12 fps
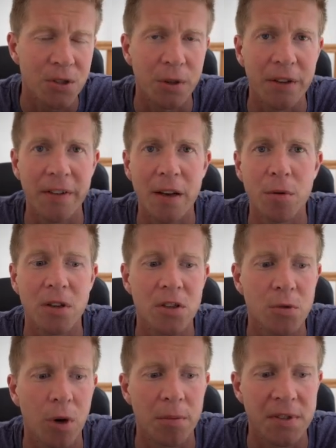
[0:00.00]
so that if anyone
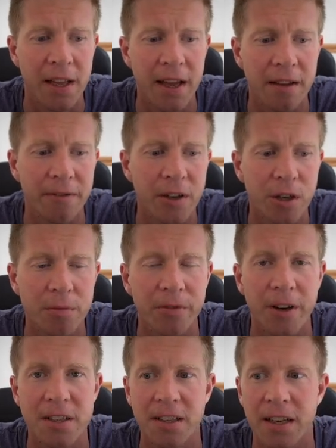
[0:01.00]
swaps their Ethereum
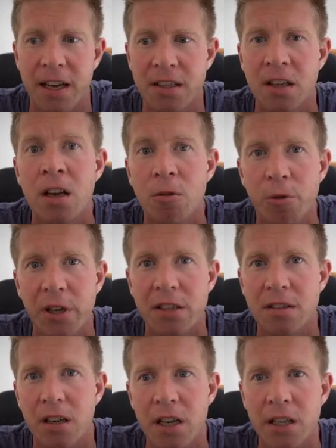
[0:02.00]
for SNX, we're going to
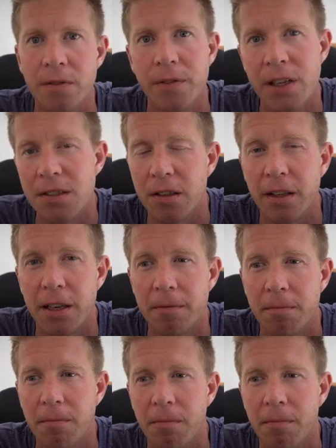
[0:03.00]
start earning fees on that.